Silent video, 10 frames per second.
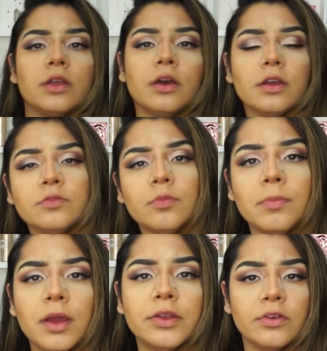guys, my
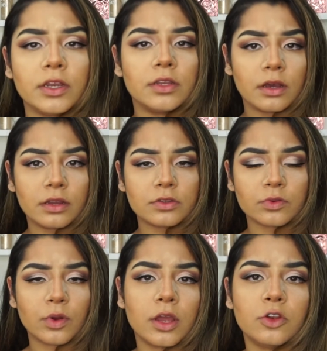battery died, so
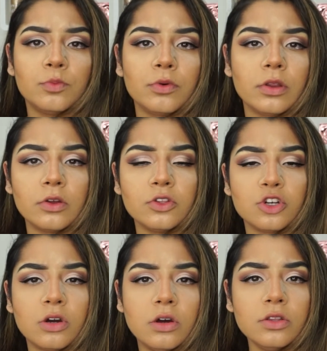I had to put it on
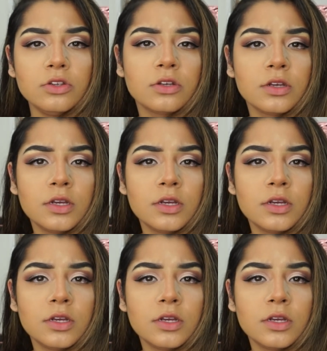charge.